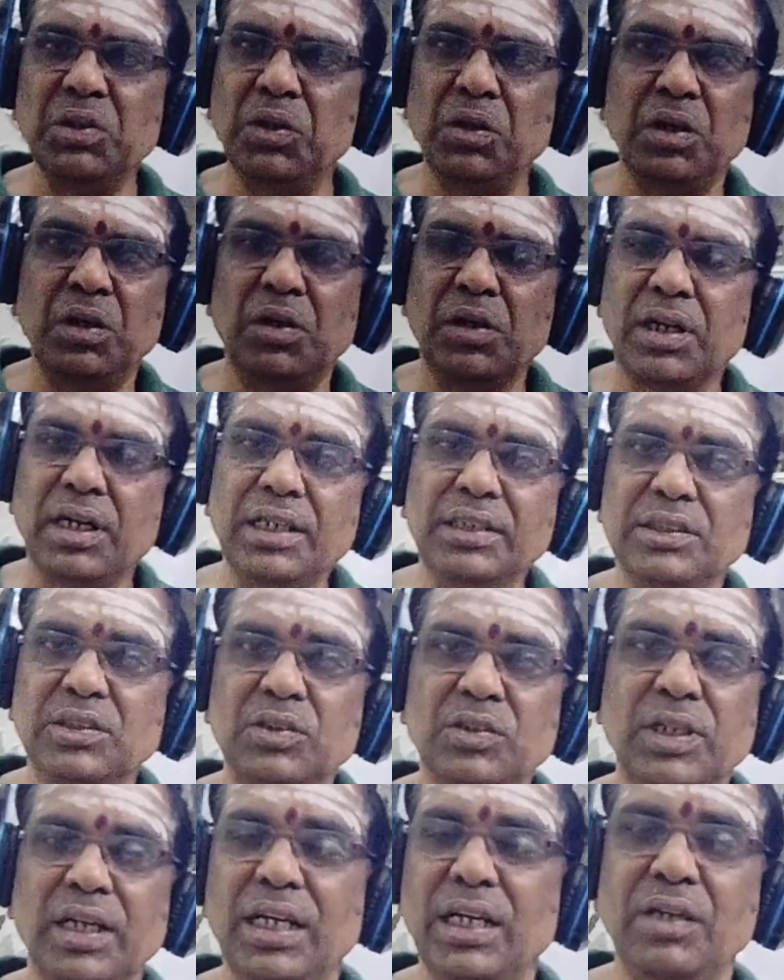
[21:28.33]
you will not
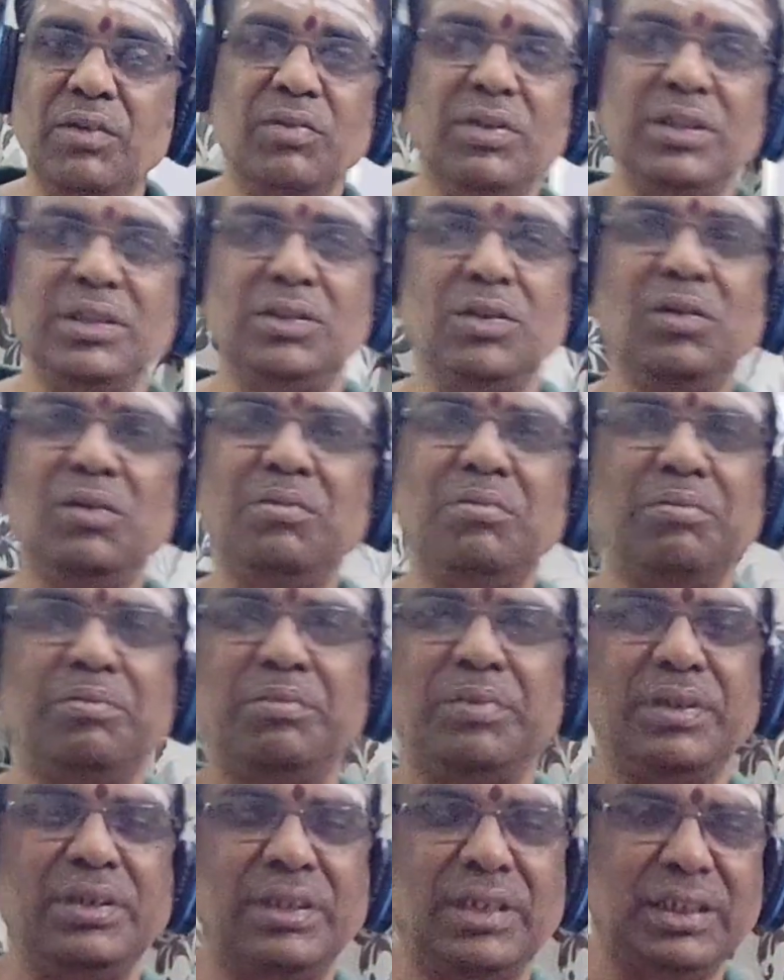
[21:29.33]
listen to anyone. So
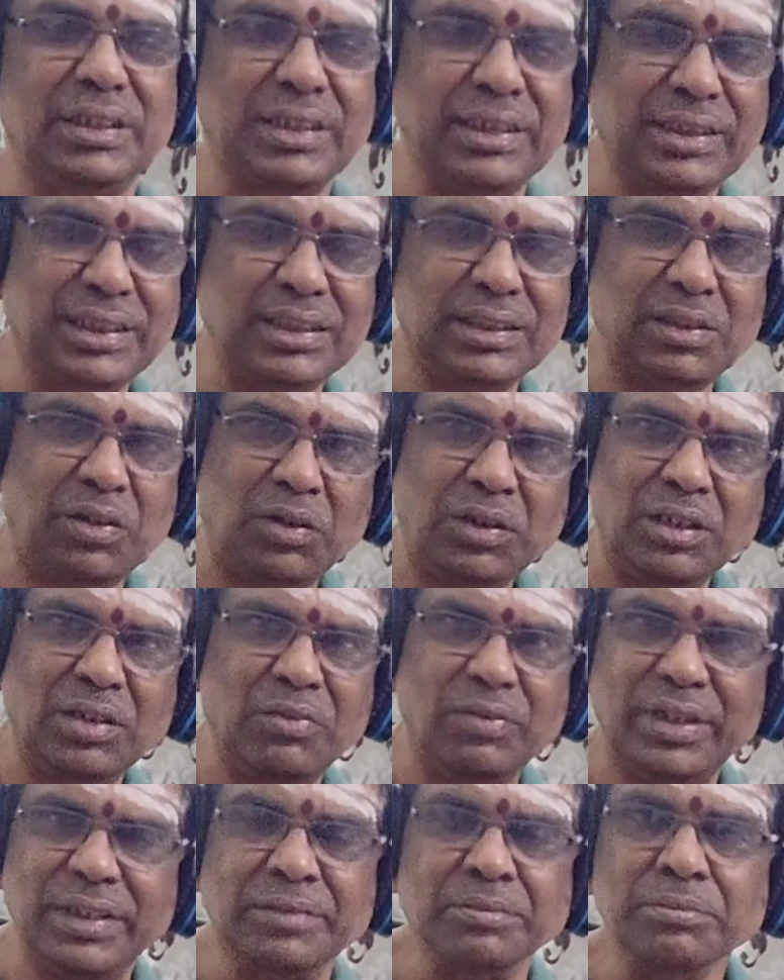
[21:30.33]
this is not
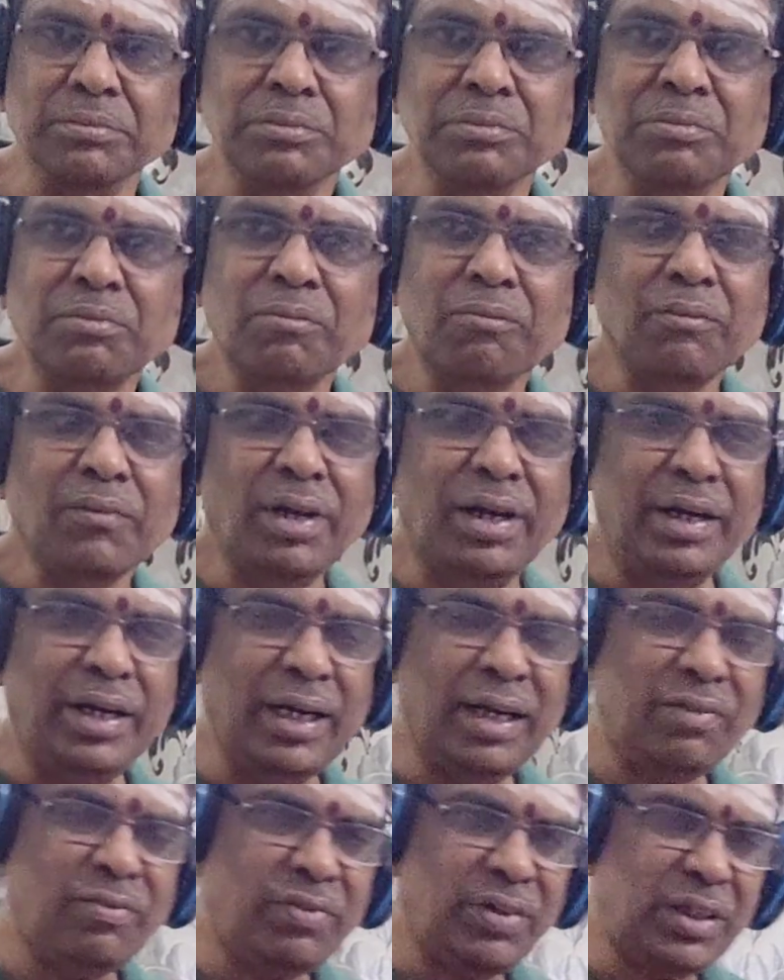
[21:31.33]
the way.
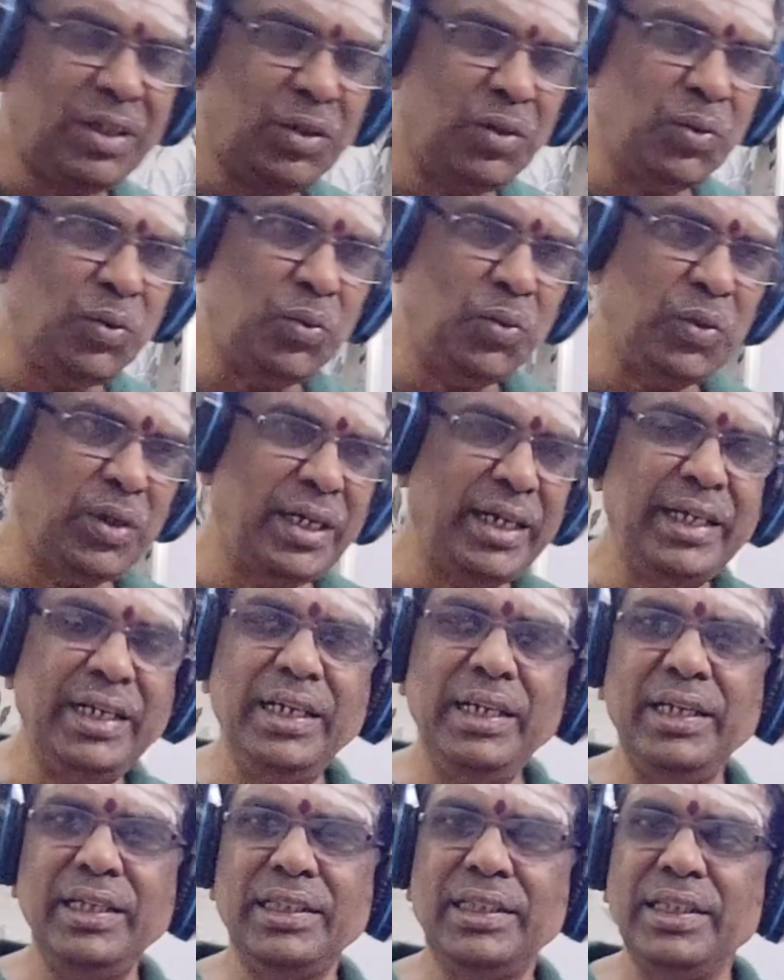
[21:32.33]
Never do
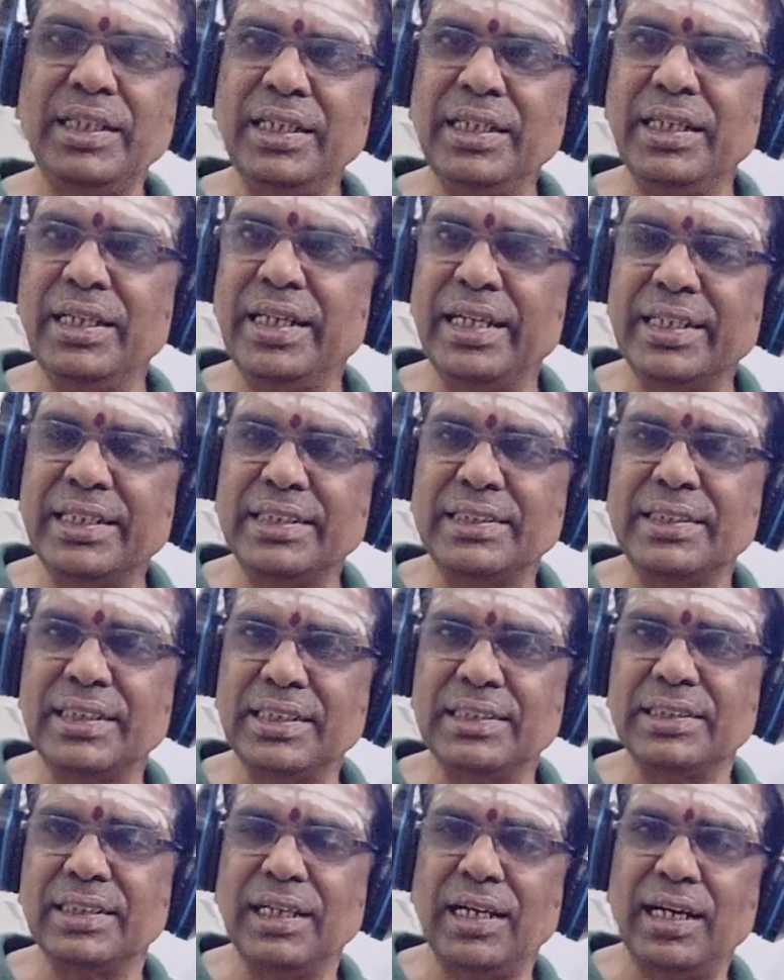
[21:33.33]
anything in
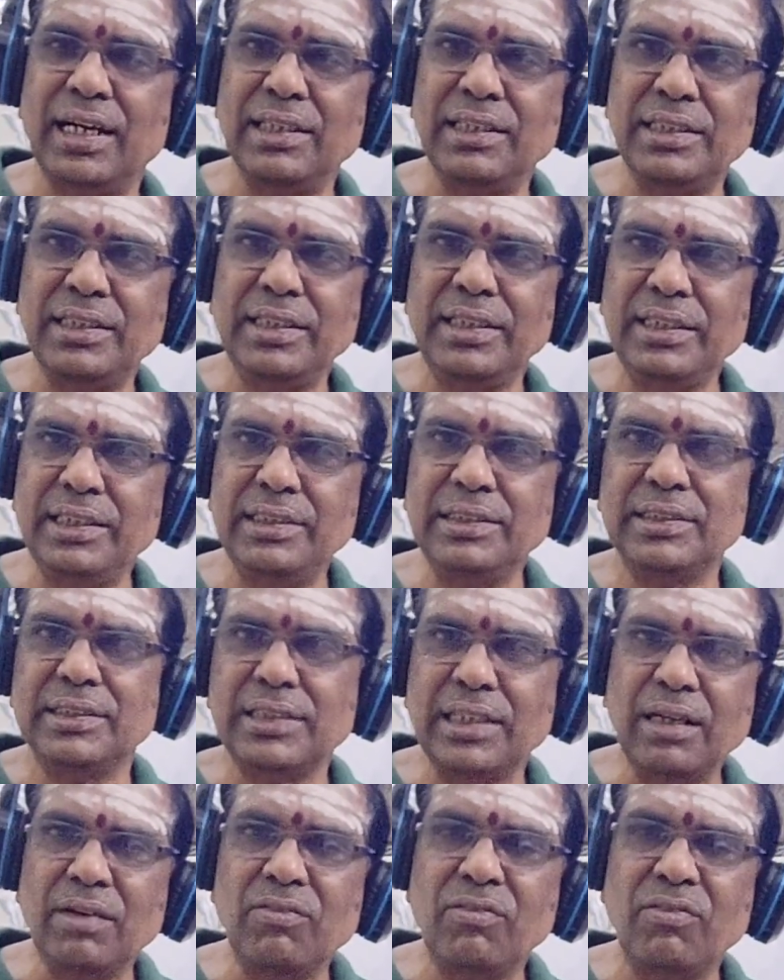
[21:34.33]
excess. Ati
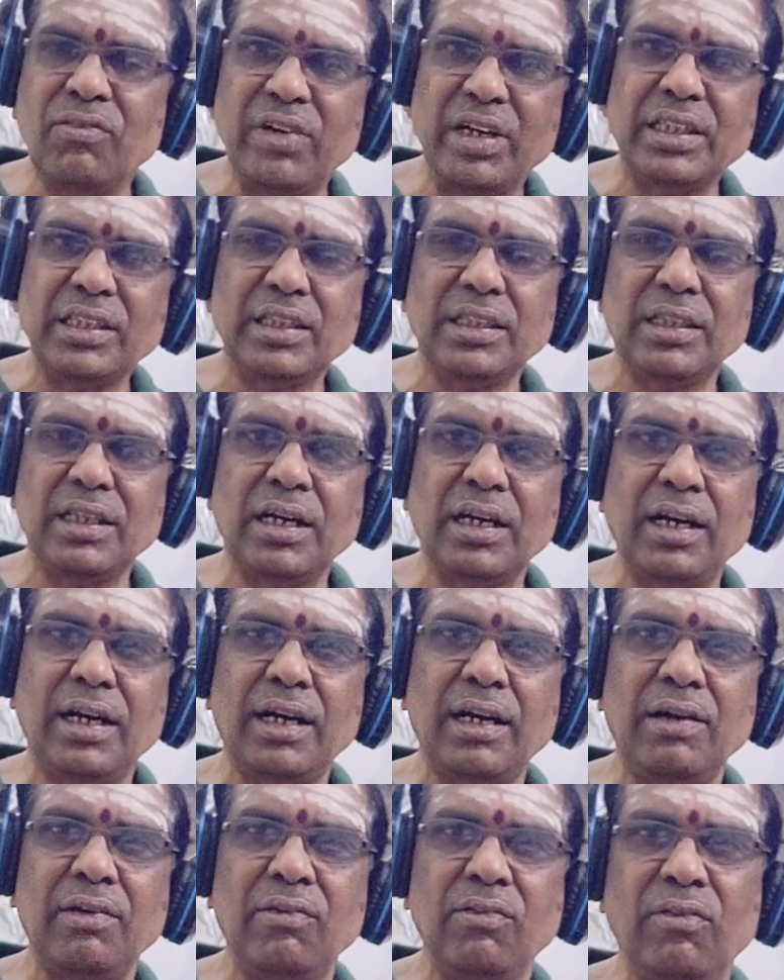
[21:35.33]

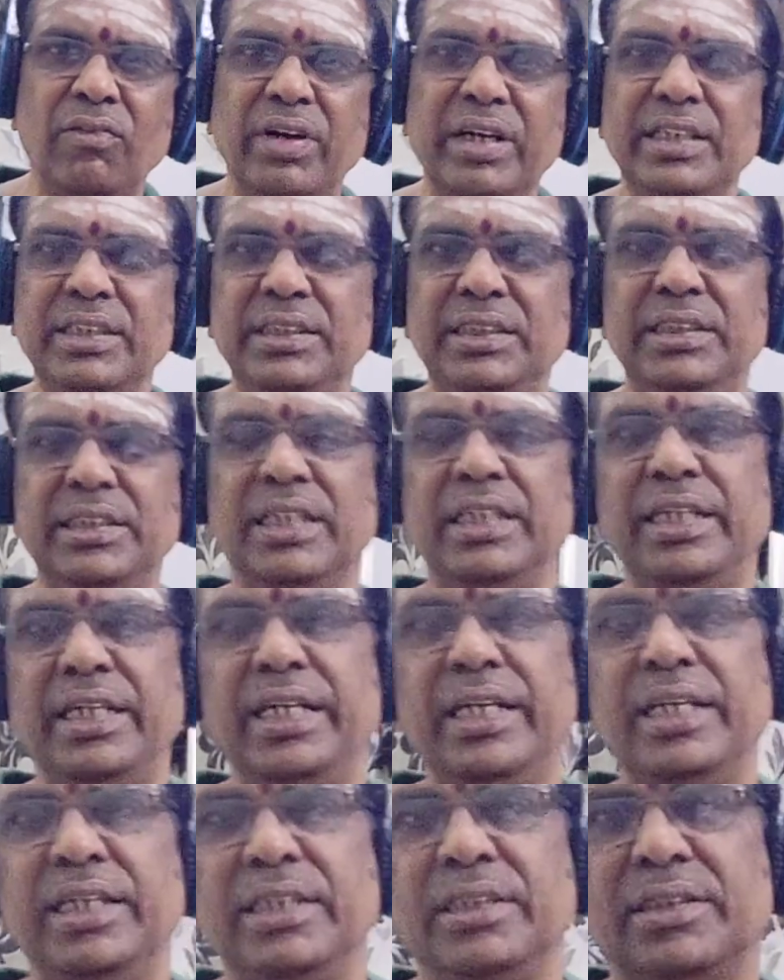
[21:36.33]
sarvatra
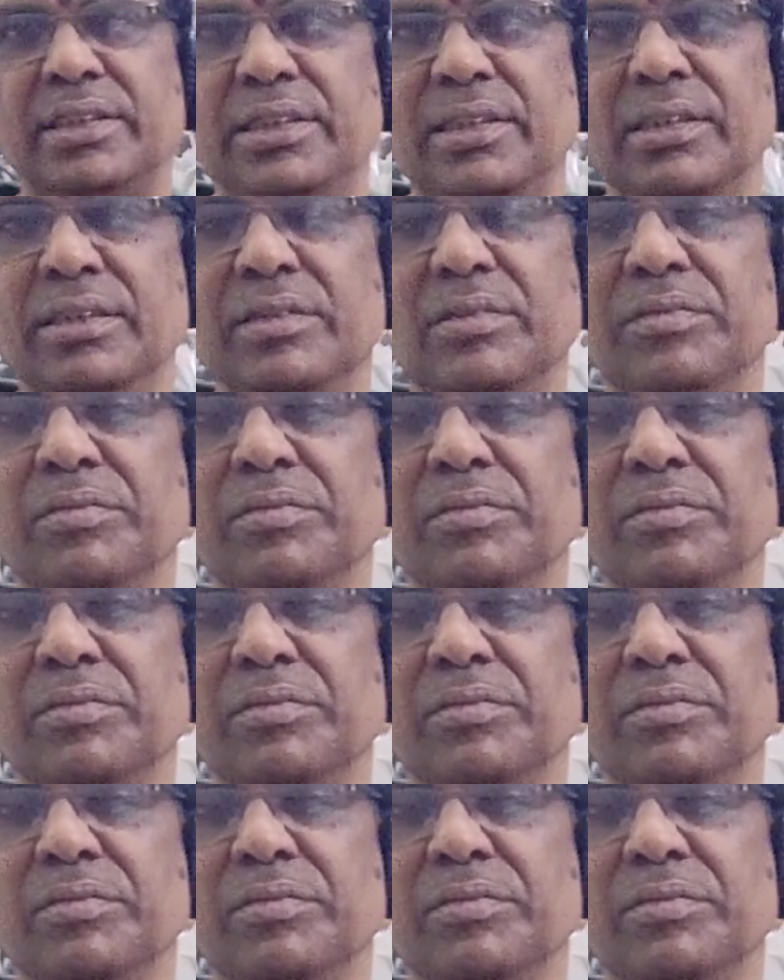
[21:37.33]
varjayet.